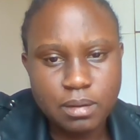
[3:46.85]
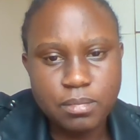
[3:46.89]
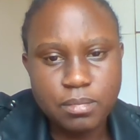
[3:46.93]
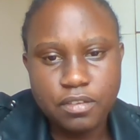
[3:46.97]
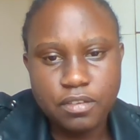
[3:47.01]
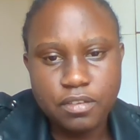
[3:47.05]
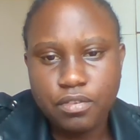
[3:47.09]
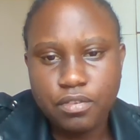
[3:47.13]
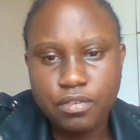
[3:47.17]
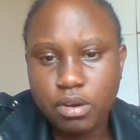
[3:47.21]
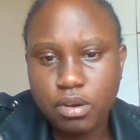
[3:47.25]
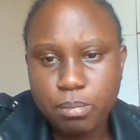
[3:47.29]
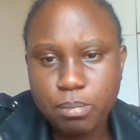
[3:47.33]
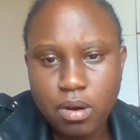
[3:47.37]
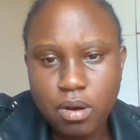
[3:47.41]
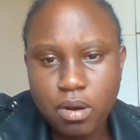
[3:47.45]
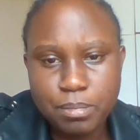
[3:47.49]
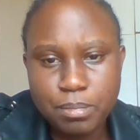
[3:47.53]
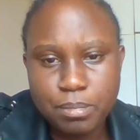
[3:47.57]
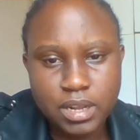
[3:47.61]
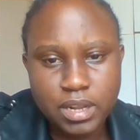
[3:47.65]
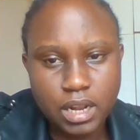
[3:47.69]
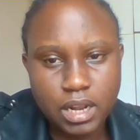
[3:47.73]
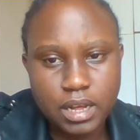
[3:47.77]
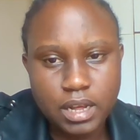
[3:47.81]
They're very
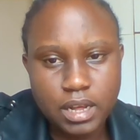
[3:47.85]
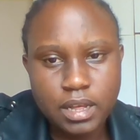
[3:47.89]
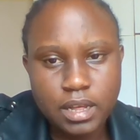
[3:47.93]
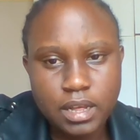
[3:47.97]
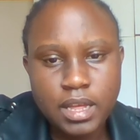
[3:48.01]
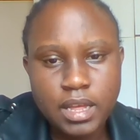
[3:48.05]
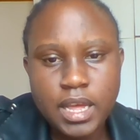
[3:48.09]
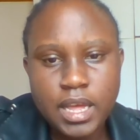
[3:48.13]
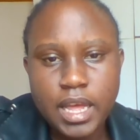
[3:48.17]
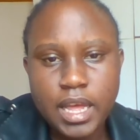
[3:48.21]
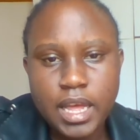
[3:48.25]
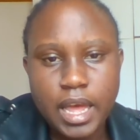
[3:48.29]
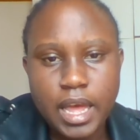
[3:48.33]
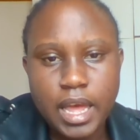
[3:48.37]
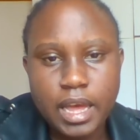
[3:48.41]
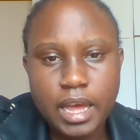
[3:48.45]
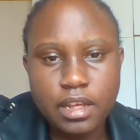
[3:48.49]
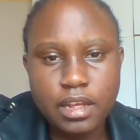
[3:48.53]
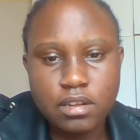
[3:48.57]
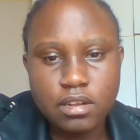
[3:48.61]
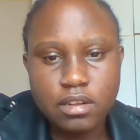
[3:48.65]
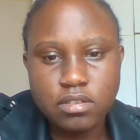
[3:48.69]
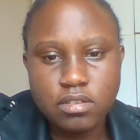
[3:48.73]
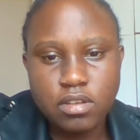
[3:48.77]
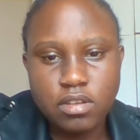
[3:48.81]
popular,
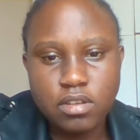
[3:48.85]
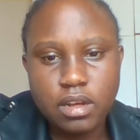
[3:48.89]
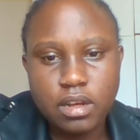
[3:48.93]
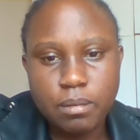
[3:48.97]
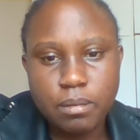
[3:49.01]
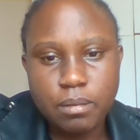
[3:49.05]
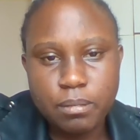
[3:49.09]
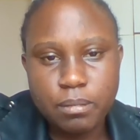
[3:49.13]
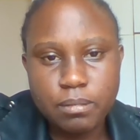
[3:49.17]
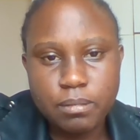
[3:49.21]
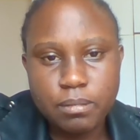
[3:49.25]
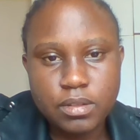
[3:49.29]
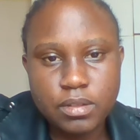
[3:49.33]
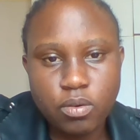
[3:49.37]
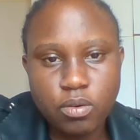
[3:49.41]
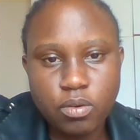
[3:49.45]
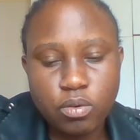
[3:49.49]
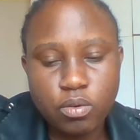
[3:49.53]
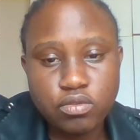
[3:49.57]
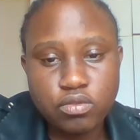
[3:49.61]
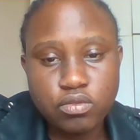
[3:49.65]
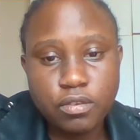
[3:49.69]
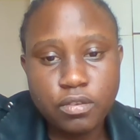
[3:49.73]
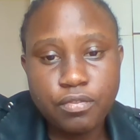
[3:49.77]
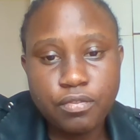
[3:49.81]
and
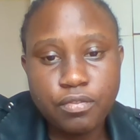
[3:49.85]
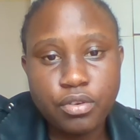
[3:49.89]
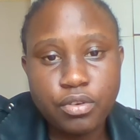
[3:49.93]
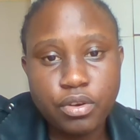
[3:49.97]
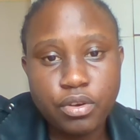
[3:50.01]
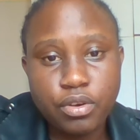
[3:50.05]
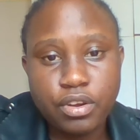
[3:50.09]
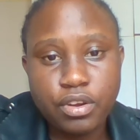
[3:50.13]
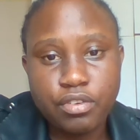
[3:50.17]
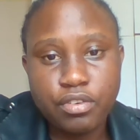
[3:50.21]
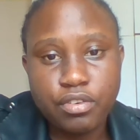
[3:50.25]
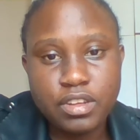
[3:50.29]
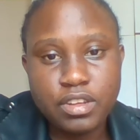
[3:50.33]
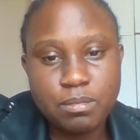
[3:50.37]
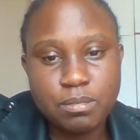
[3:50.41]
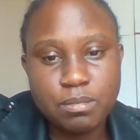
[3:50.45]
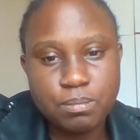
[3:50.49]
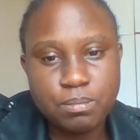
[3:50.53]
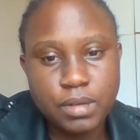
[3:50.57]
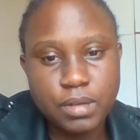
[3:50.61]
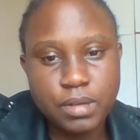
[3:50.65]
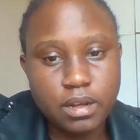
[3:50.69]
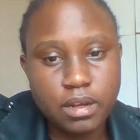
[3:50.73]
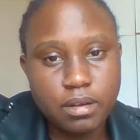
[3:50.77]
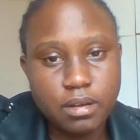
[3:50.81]
also for your career
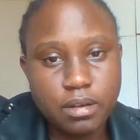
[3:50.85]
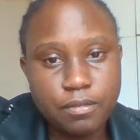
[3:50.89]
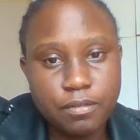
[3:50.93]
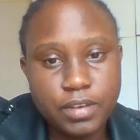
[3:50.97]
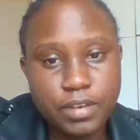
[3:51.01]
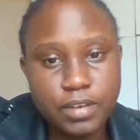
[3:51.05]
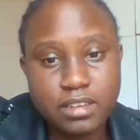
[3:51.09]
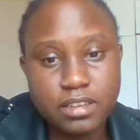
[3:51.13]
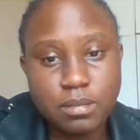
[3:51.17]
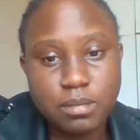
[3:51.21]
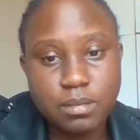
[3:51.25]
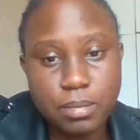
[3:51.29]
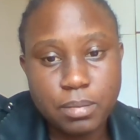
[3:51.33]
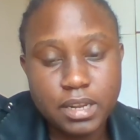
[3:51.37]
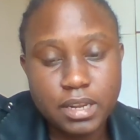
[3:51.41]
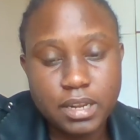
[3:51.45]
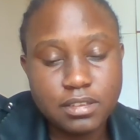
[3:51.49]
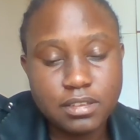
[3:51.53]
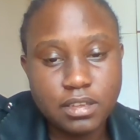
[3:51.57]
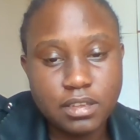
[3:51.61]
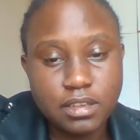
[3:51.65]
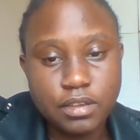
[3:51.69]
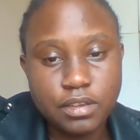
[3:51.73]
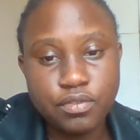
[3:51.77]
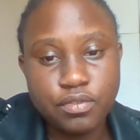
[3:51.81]

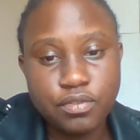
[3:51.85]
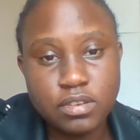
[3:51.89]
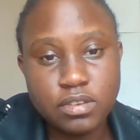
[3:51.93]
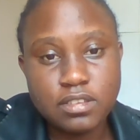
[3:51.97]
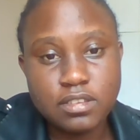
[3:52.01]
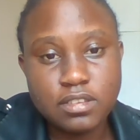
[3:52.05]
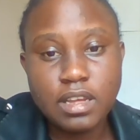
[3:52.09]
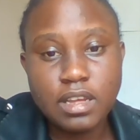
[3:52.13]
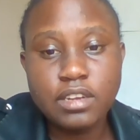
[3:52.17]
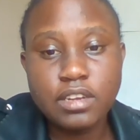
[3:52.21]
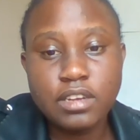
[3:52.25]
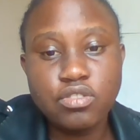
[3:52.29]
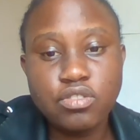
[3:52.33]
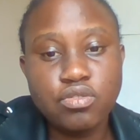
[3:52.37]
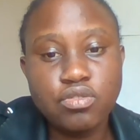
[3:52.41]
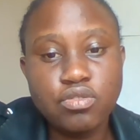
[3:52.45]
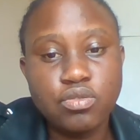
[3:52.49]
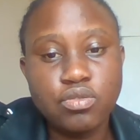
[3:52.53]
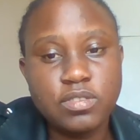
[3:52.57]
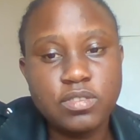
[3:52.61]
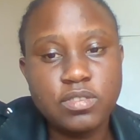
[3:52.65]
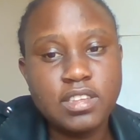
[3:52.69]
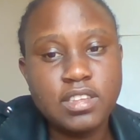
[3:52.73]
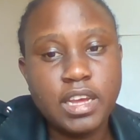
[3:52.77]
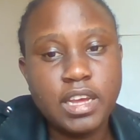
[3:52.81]
flexibility. If you decide to,
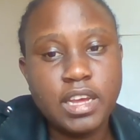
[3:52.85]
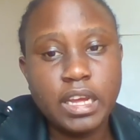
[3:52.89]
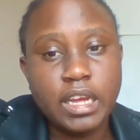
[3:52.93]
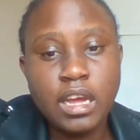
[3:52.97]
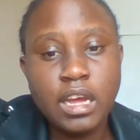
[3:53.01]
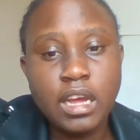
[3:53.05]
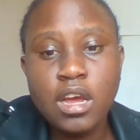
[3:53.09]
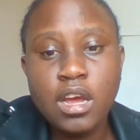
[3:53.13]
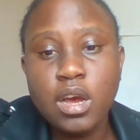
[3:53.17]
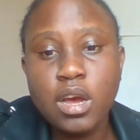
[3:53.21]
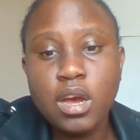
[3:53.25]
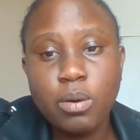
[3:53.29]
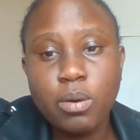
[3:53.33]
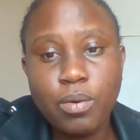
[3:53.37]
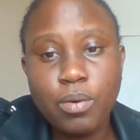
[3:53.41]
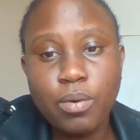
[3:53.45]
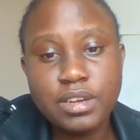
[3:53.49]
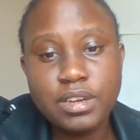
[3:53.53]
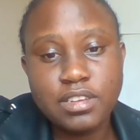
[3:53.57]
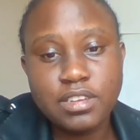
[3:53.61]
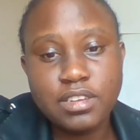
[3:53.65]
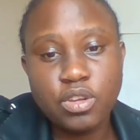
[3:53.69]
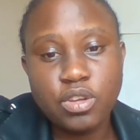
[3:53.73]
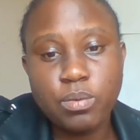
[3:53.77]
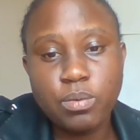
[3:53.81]
say, one
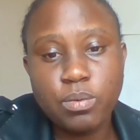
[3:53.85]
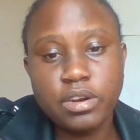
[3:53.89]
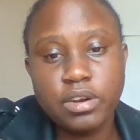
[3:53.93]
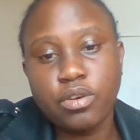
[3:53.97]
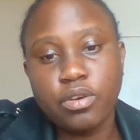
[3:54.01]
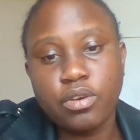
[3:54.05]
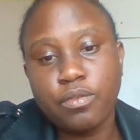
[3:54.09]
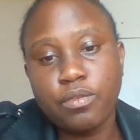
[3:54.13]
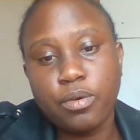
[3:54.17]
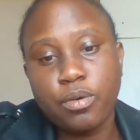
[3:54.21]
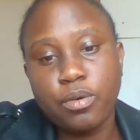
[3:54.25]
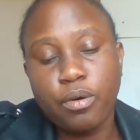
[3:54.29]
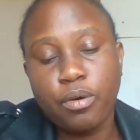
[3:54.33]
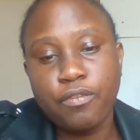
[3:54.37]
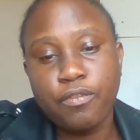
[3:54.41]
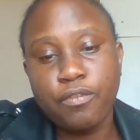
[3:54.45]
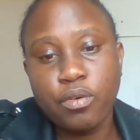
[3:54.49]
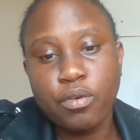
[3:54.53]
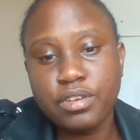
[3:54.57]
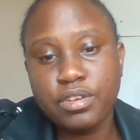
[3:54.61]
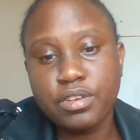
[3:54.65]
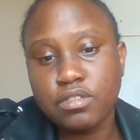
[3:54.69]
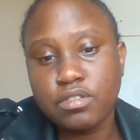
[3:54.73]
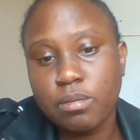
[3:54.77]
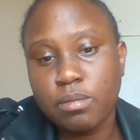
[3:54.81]
day you want to go
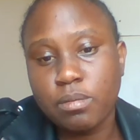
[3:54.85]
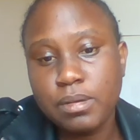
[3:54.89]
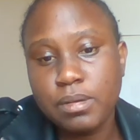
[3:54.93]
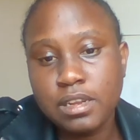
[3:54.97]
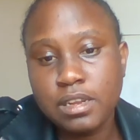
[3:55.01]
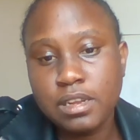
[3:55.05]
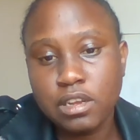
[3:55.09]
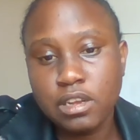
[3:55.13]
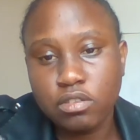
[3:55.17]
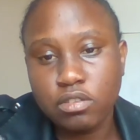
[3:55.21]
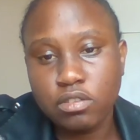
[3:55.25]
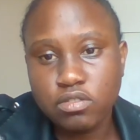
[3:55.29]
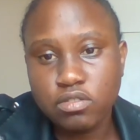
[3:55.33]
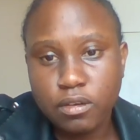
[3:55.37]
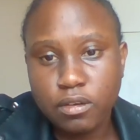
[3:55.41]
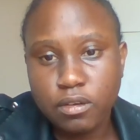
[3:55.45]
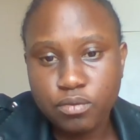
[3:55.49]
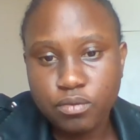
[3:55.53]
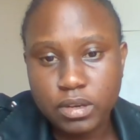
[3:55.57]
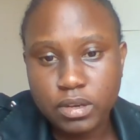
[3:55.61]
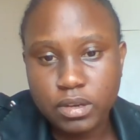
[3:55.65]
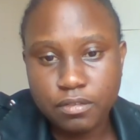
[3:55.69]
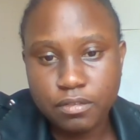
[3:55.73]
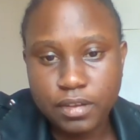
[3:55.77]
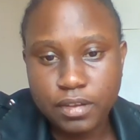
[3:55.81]
focus completely on software
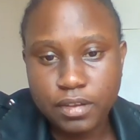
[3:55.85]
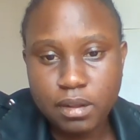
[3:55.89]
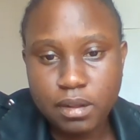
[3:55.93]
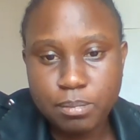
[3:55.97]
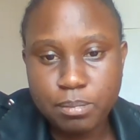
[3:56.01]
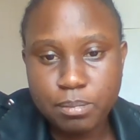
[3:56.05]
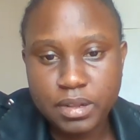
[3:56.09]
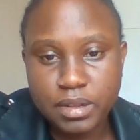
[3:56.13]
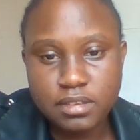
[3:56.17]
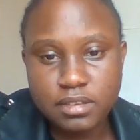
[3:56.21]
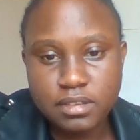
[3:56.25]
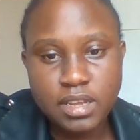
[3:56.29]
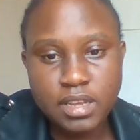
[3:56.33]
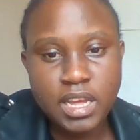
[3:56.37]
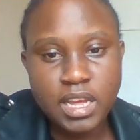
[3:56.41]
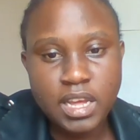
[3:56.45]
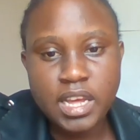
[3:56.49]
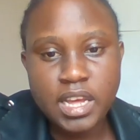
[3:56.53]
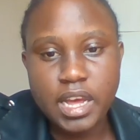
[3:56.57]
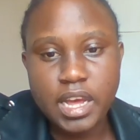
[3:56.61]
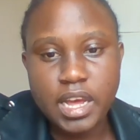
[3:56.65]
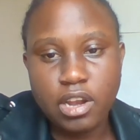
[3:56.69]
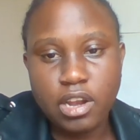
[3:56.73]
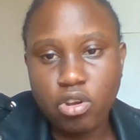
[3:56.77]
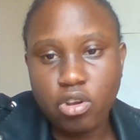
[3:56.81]
development
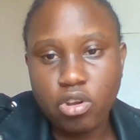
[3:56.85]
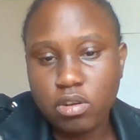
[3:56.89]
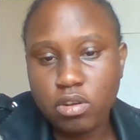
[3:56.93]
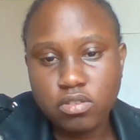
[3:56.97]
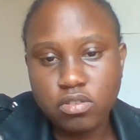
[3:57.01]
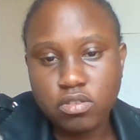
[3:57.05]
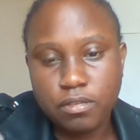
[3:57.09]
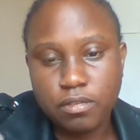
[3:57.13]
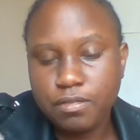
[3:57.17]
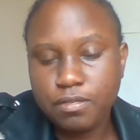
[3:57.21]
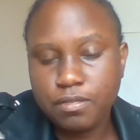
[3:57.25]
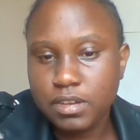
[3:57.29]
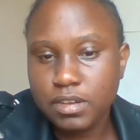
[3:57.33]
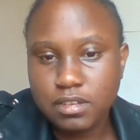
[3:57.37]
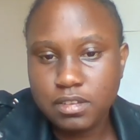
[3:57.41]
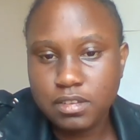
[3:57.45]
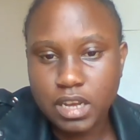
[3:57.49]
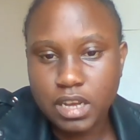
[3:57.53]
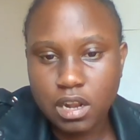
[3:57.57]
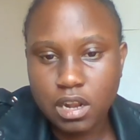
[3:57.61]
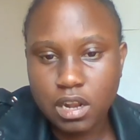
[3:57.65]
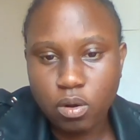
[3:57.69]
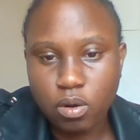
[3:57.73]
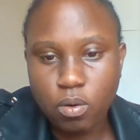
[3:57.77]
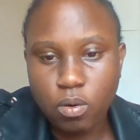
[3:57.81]
and not on
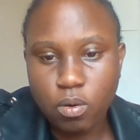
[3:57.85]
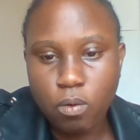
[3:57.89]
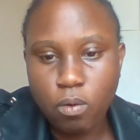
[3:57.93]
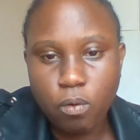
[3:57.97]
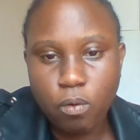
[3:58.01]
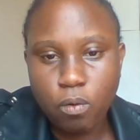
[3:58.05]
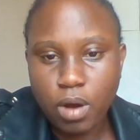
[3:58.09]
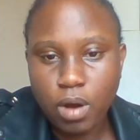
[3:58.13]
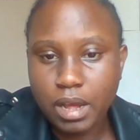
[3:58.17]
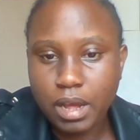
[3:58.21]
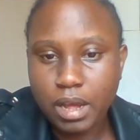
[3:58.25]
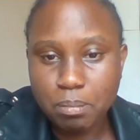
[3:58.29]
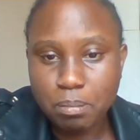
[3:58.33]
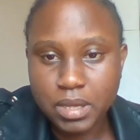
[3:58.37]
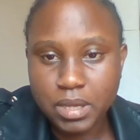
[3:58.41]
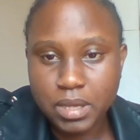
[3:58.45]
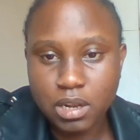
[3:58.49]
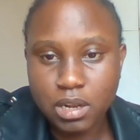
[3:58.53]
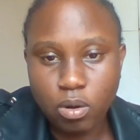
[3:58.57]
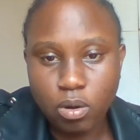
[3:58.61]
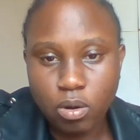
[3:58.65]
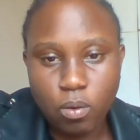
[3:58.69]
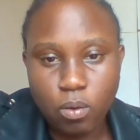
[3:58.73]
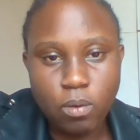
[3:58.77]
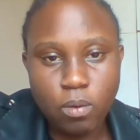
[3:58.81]
fintech law or IP
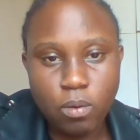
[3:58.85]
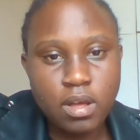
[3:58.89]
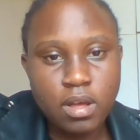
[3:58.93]
law,